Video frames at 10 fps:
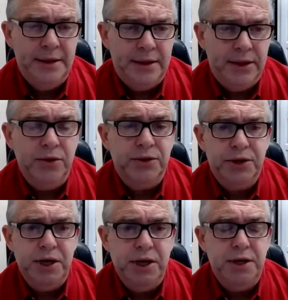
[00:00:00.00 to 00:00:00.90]
you'll
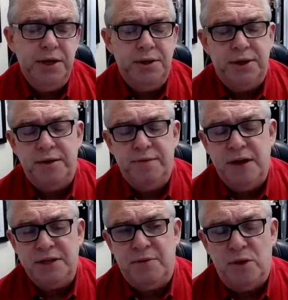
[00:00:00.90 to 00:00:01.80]
see the
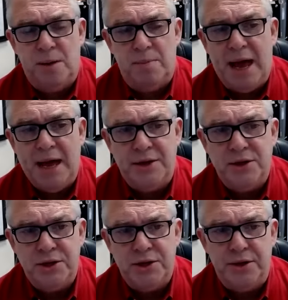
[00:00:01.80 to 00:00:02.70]
festival come back
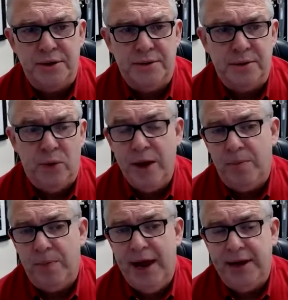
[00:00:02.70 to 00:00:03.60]
this year. We are
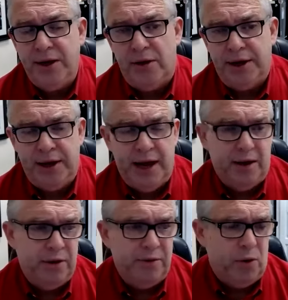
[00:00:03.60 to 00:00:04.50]
planning on it now.
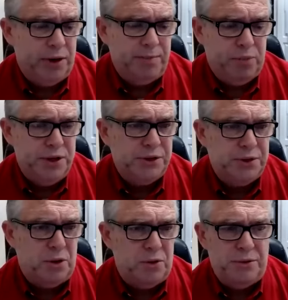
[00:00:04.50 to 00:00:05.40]
We've already
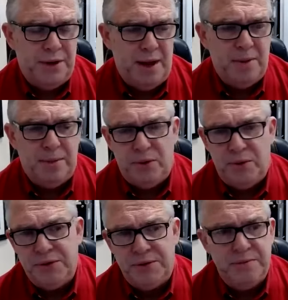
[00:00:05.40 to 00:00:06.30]
pre-sold how many
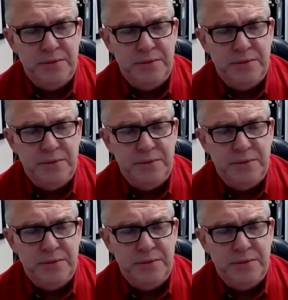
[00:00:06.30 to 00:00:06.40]
booths?